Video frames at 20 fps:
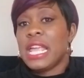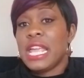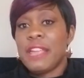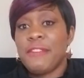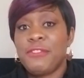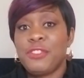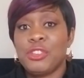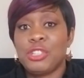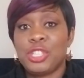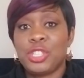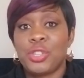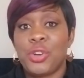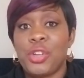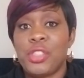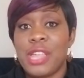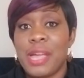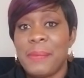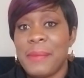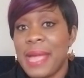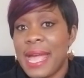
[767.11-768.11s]
if you
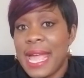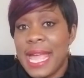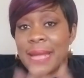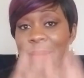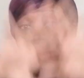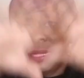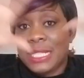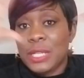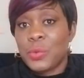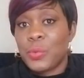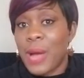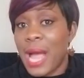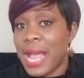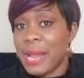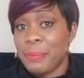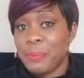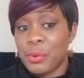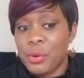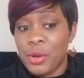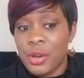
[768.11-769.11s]
show them an empty
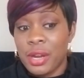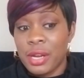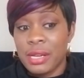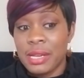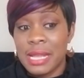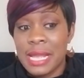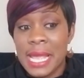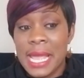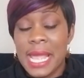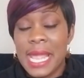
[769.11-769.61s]
whiteboard,